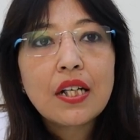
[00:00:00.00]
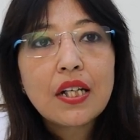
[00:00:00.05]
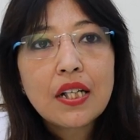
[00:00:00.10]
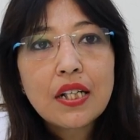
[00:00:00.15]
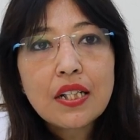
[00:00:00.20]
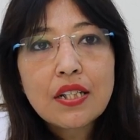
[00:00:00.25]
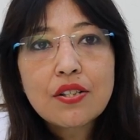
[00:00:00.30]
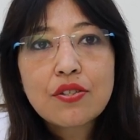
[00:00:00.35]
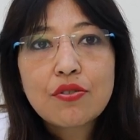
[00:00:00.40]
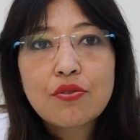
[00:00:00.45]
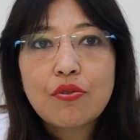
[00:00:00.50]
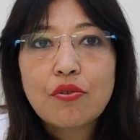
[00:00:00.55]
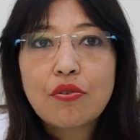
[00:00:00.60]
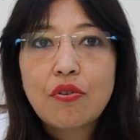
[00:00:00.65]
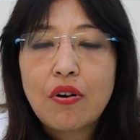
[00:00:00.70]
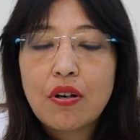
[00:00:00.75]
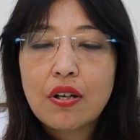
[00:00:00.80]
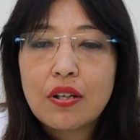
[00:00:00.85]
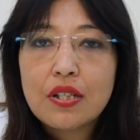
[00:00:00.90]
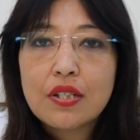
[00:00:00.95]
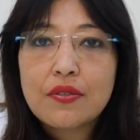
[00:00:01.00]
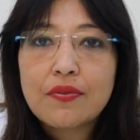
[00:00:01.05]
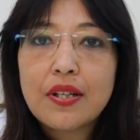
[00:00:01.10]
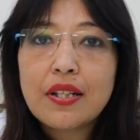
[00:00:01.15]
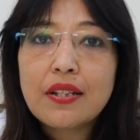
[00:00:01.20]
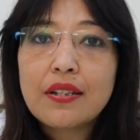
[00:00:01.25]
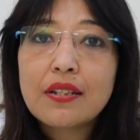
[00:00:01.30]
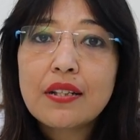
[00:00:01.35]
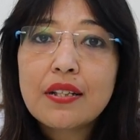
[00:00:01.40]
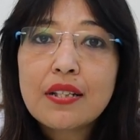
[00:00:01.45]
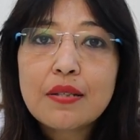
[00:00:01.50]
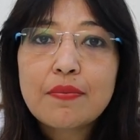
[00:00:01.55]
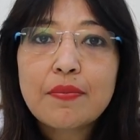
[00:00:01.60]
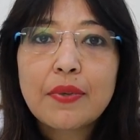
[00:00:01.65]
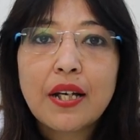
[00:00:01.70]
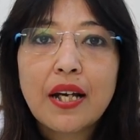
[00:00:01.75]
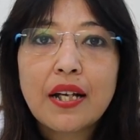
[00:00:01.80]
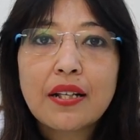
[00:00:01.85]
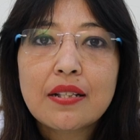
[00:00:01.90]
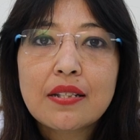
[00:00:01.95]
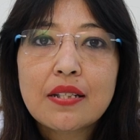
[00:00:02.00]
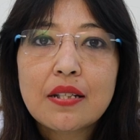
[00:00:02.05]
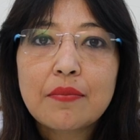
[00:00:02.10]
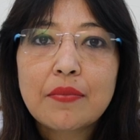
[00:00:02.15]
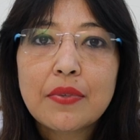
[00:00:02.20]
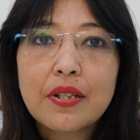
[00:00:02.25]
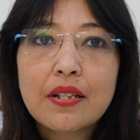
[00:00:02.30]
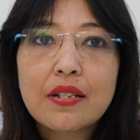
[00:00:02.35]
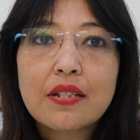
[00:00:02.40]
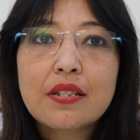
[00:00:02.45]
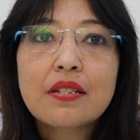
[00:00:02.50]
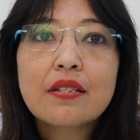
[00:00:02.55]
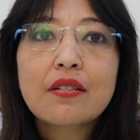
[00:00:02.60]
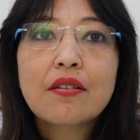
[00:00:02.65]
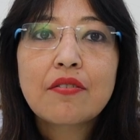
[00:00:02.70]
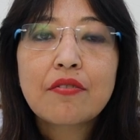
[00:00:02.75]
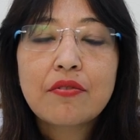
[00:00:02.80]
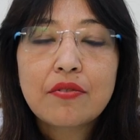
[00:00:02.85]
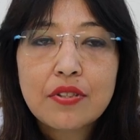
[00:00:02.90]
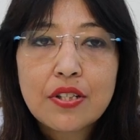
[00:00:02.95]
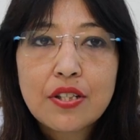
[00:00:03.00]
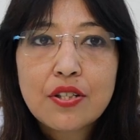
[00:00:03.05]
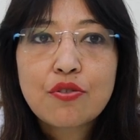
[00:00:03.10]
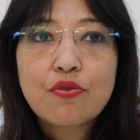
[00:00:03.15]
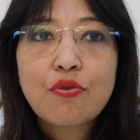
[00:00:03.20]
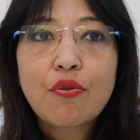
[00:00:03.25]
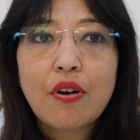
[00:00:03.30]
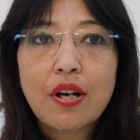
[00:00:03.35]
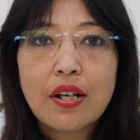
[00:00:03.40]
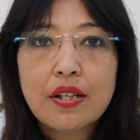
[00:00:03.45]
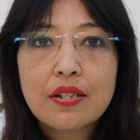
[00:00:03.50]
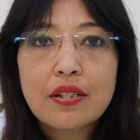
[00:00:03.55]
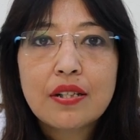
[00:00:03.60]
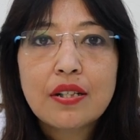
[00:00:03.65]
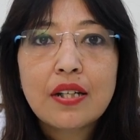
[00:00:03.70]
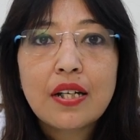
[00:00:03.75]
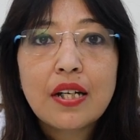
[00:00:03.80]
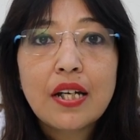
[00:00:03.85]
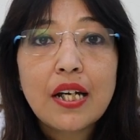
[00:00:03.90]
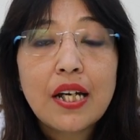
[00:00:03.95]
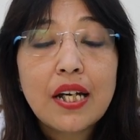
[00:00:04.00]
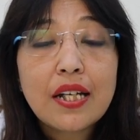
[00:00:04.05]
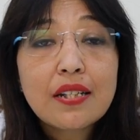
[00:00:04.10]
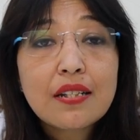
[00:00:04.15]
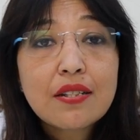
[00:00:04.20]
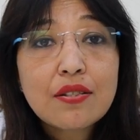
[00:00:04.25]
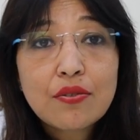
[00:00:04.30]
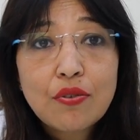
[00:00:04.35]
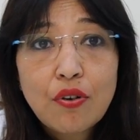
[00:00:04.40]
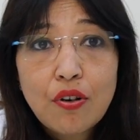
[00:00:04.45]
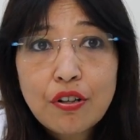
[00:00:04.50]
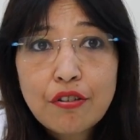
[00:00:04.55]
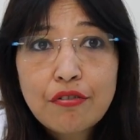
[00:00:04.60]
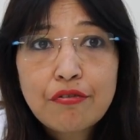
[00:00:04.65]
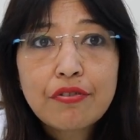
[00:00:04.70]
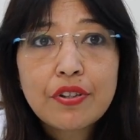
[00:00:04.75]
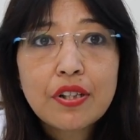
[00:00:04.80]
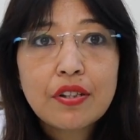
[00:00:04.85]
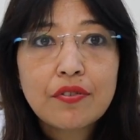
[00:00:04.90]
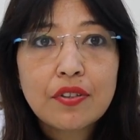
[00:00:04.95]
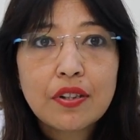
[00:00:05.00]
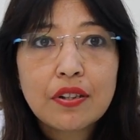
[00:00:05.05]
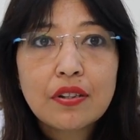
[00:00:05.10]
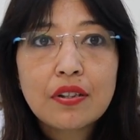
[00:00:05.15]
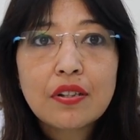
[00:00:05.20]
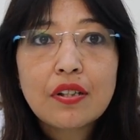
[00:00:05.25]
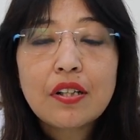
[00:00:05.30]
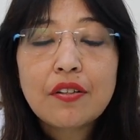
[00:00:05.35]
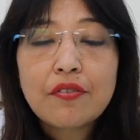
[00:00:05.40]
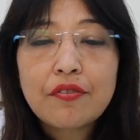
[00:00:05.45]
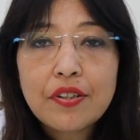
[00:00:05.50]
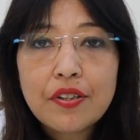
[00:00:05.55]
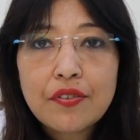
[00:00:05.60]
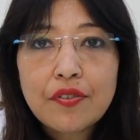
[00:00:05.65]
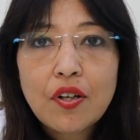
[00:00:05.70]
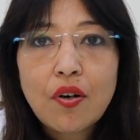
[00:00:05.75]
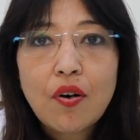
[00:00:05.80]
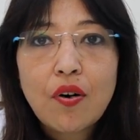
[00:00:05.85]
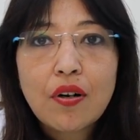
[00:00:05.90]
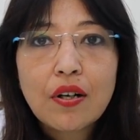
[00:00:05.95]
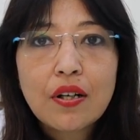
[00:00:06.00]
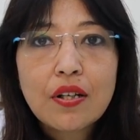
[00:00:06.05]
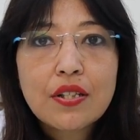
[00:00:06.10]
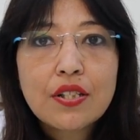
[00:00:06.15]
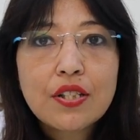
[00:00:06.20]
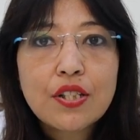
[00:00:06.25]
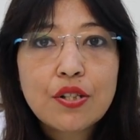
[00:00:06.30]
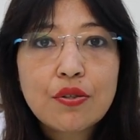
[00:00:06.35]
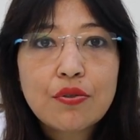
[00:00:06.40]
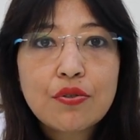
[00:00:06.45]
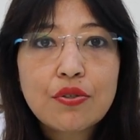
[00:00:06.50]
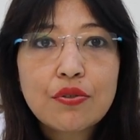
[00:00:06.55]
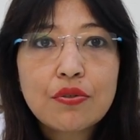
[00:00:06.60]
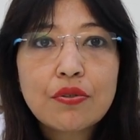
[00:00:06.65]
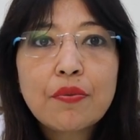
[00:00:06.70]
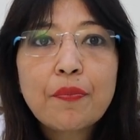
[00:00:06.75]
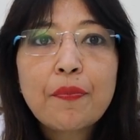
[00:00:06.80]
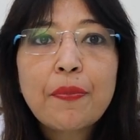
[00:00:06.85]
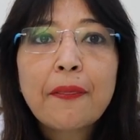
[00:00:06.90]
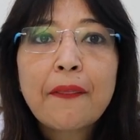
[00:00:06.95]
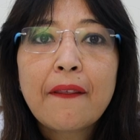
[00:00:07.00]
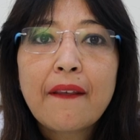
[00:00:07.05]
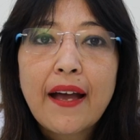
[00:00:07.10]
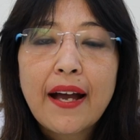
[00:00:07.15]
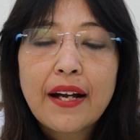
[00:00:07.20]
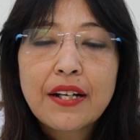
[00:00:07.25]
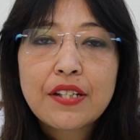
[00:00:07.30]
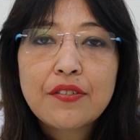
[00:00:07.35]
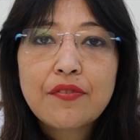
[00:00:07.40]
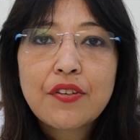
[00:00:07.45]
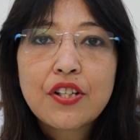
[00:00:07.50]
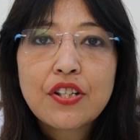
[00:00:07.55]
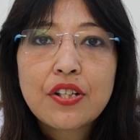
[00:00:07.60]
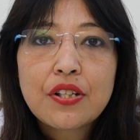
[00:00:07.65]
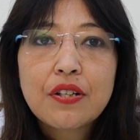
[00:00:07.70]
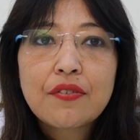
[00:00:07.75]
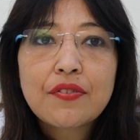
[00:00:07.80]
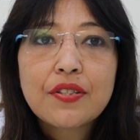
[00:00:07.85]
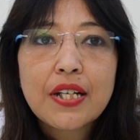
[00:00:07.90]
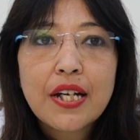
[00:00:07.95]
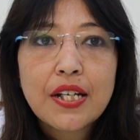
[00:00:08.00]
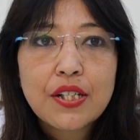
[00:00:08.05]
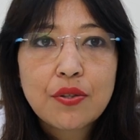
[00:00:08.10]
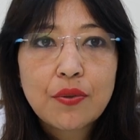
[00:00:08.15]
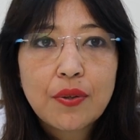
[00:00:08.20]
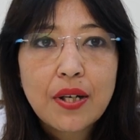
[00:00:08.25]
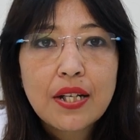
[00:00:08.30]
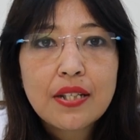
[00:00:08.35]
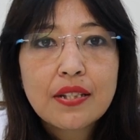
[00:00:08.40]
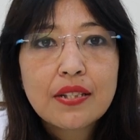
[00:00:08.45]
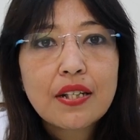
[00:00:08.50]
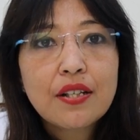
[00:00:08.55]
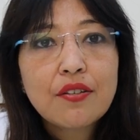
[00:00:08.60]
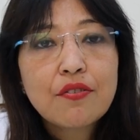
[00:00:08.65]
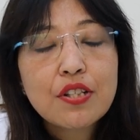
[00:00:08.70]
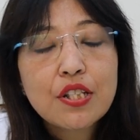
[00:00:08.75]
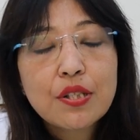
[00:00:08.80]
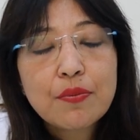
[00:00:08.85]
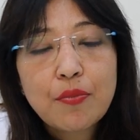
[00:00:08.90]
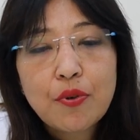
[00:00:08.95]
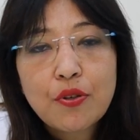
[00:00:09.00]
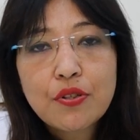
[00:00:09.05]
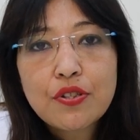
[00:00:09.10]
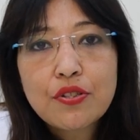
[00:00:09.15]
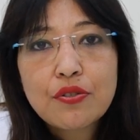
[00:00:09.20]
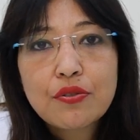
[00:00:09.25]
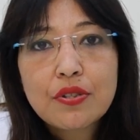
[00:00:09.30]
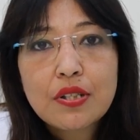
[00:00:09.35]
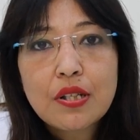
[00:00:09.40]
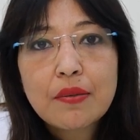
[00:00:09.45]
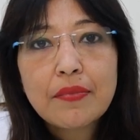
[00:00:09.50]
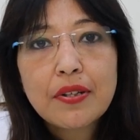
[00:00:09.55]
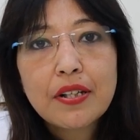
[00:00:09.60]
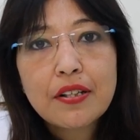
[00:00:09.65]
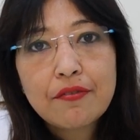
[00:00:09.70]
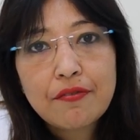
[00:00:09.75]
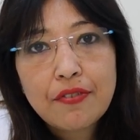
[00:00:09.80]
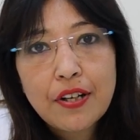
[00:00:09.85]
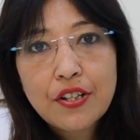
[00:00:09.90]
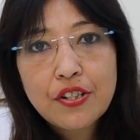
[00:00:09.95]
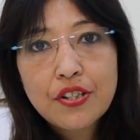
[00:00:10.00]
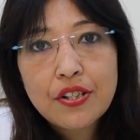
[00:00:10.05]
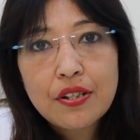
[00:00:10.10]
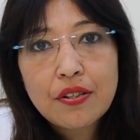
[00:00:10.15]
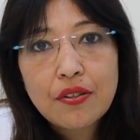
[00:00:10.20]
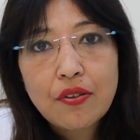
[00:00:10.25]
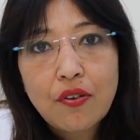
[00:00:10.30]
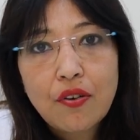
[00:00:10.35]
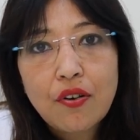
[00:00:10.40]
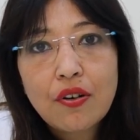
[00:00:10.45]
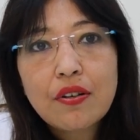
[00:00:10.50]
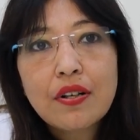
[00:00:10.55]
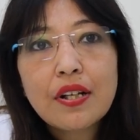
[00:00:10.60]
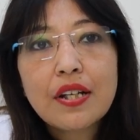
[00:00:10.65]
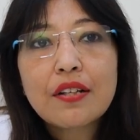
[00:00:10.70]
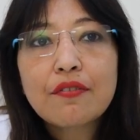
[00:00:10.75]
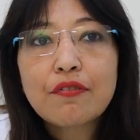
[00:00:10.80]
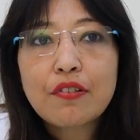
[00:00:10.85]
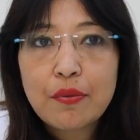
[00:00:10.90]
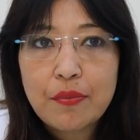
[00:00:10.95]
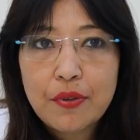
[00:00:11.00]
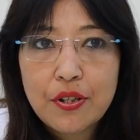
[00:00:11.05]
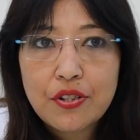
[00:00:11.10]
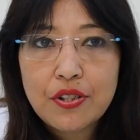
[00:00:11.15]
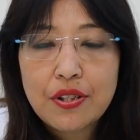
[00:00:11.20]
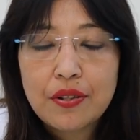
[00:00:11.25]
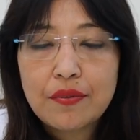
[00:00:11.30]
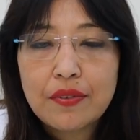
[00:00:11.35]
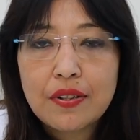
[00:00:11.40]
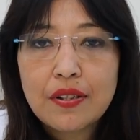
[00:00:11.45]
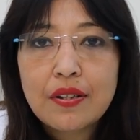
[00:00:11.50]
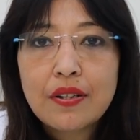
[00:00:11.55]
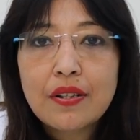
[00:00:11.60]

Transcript: Heat stroke occurs when this mechanism is destroyed. It is not fever. Fever occurs due to activation of cytokines in response to some infection or inflammation.